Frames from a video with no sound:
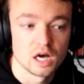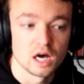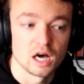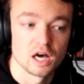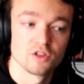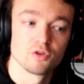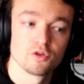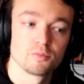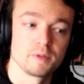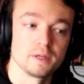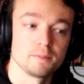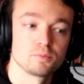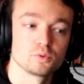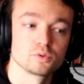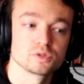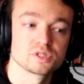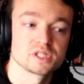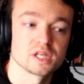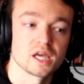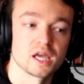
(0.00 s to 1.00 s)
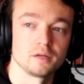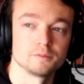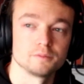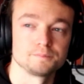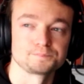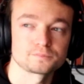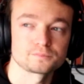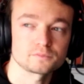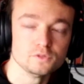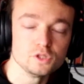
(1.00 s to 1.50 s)
Other people say
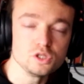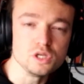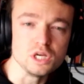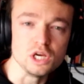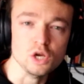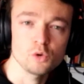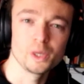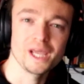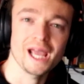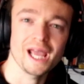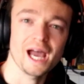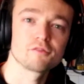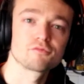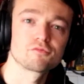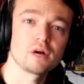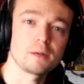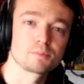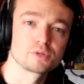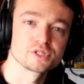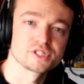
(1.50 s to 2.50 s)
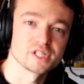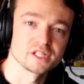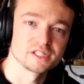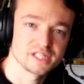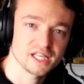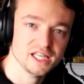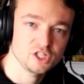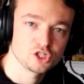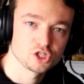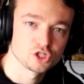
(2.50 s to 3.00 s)
we have
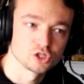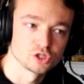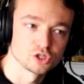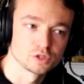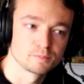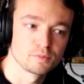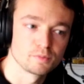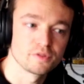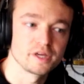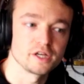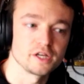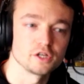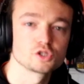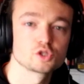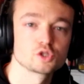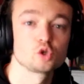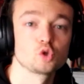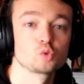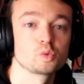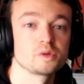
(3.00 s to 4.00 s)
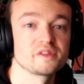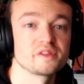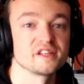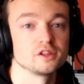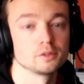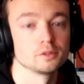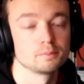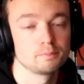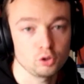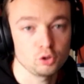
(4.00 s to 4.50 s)
representations, but they are stored within
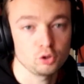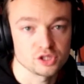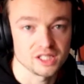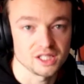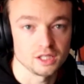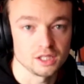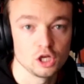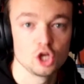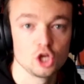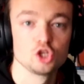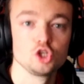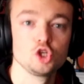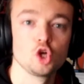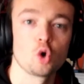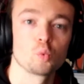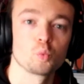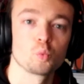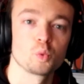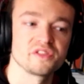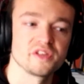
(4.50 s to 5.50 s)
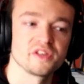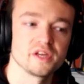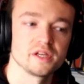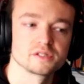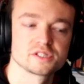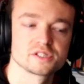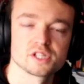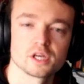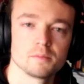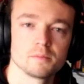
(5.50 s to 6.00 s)
the body, not within
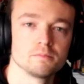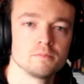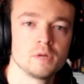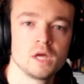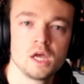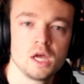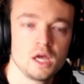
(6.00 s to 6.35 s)
some